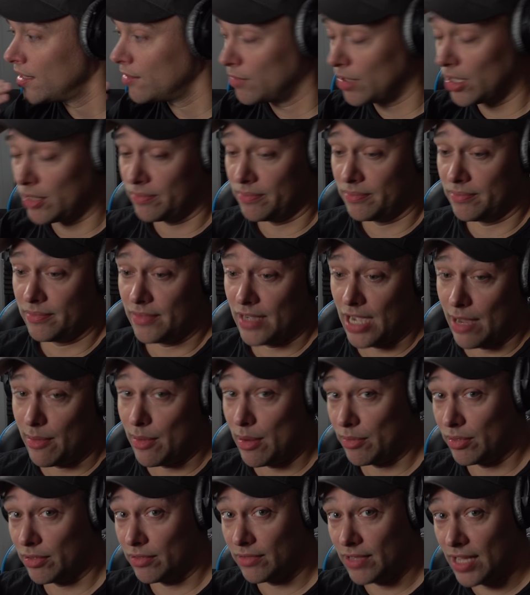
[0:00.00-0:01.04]
Well, I
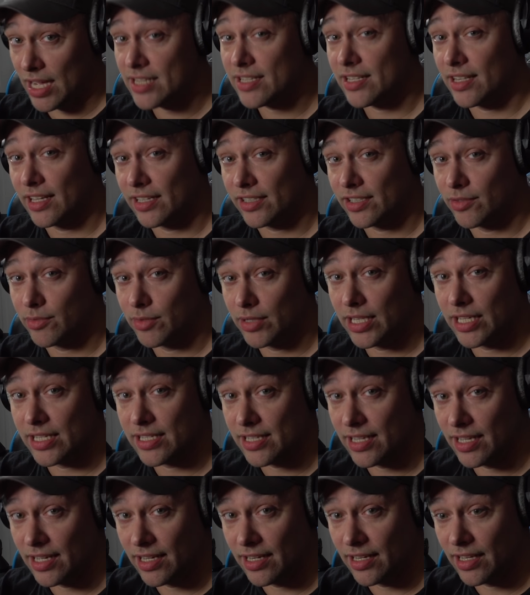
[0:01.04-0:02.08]
remember last election when they
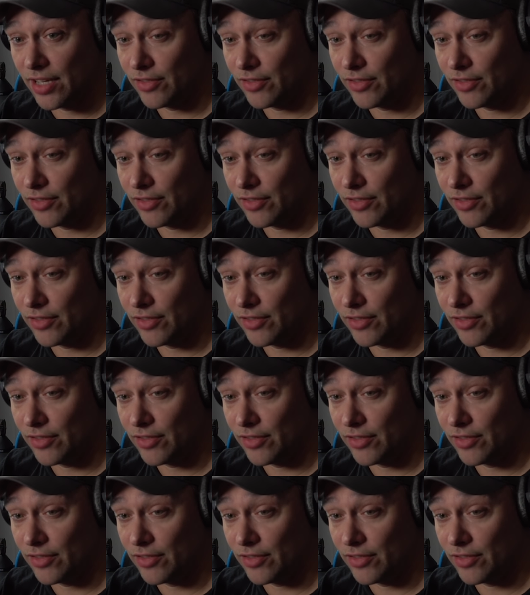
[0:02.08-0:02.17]
said,